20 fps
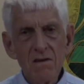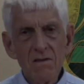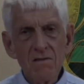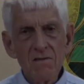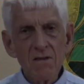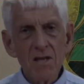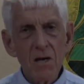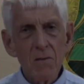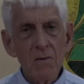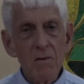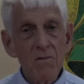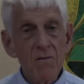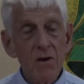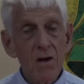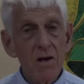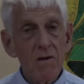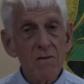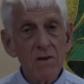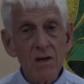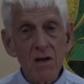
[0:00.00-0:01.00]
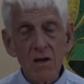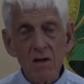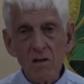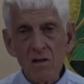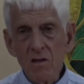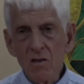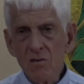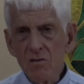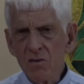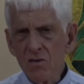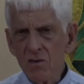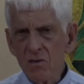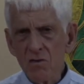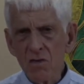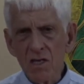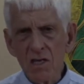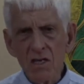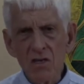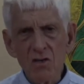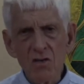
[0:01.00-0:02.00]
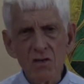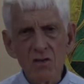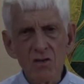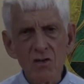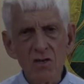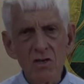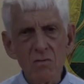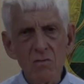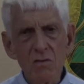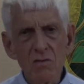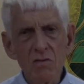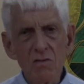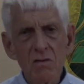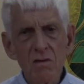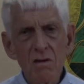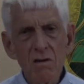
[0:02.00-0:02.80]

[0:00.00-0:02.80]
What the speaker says: Some involving our closest relationships.